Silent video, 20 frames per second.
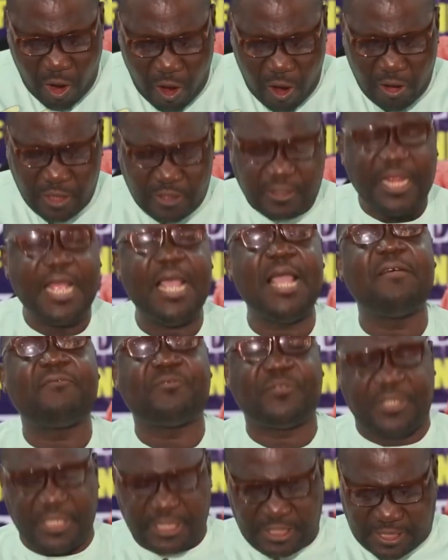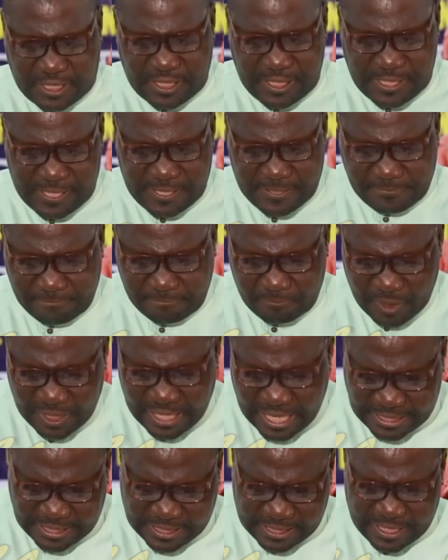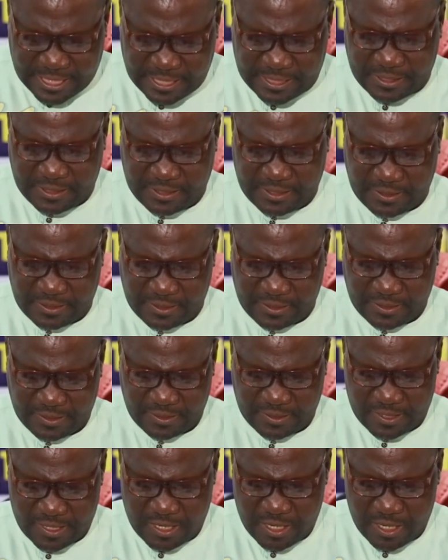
all FCT residents